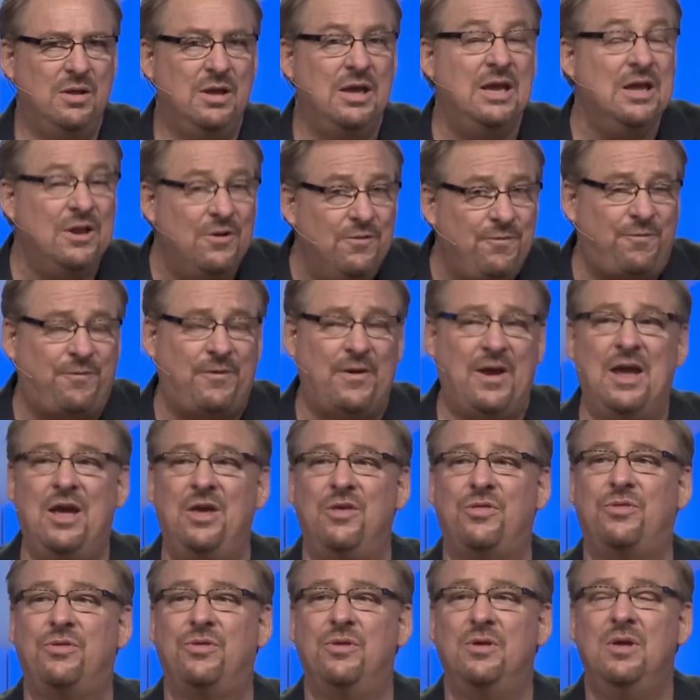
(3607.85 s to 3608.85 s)
in
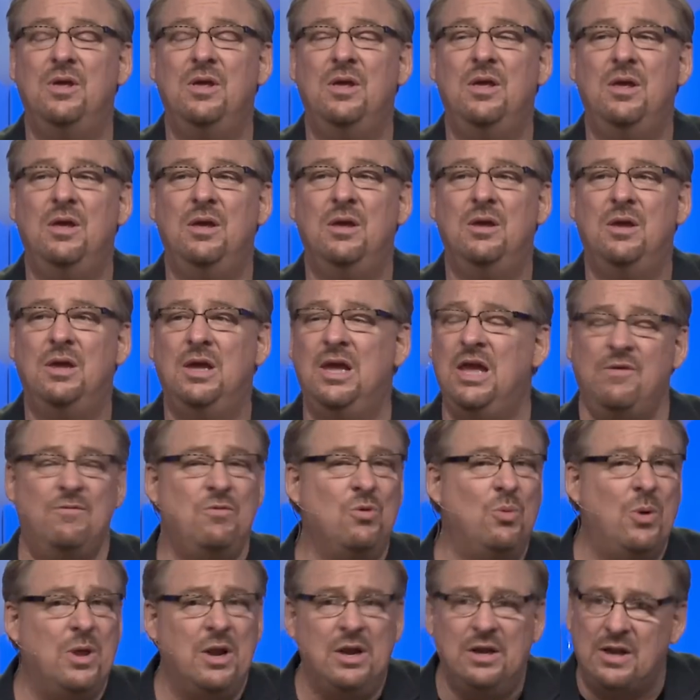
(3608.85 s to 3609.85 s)
faith,
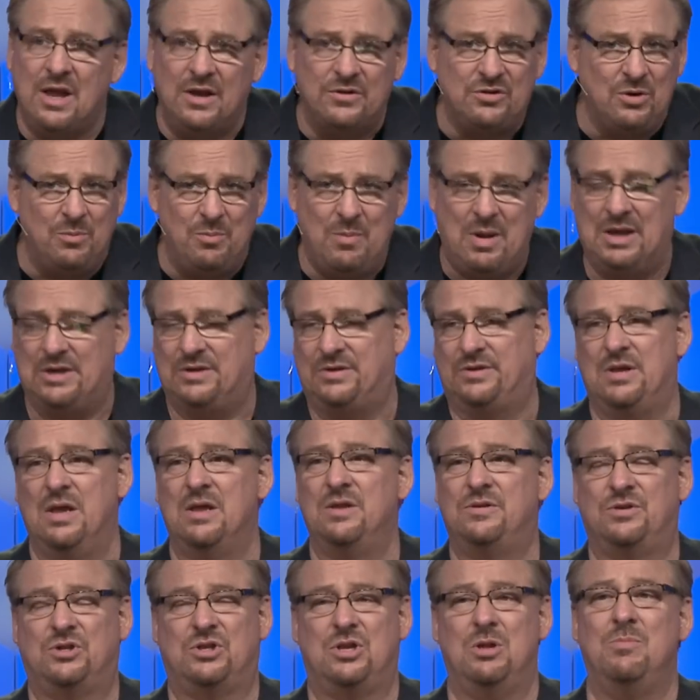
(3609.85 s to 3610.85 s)
even when it doesn't make
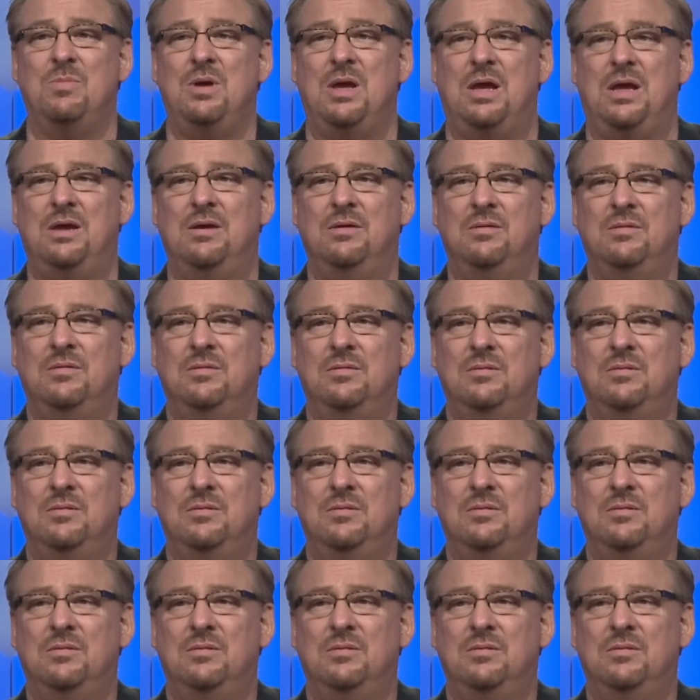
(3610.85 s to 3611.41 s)
sense to me.